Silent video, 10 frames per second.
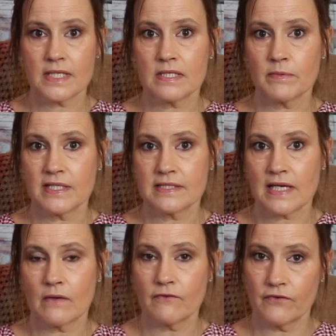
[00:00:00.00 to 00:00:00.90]
centimetres
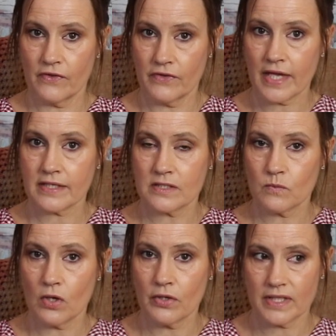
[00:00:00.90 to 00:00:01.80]
down for the next
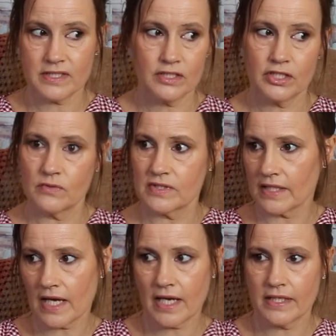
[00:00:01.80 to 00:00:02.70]
one. I didn't use the
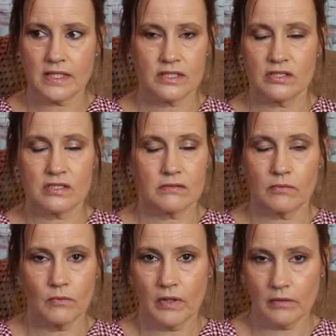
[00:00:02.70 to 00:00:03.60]
guide, I just
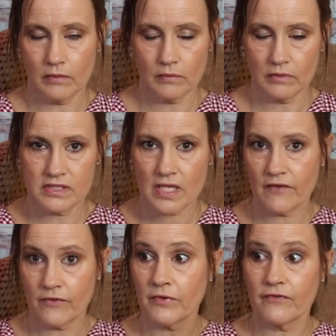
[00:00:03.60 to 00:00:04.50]

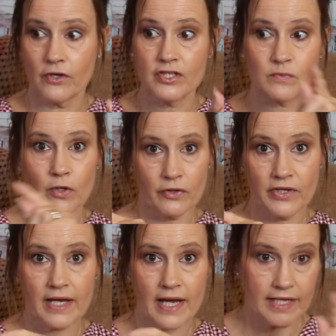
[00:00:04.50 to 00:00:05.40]
start from the first one on
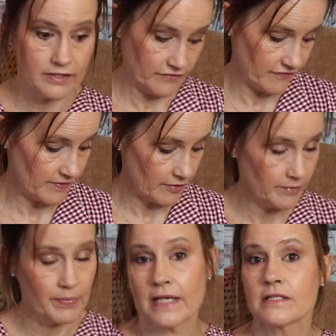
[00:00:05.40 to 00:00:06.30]
the guide of the on
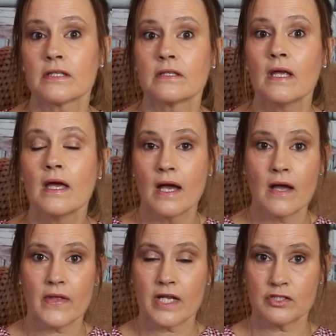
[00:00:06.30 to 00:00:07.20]
the pattern,
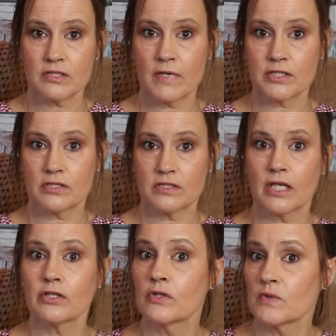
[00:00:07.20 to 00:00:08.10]
and then I just measured.
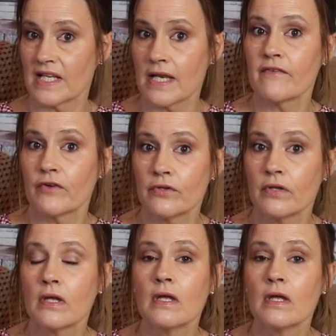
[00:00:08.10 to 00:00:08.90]
I knew there was 11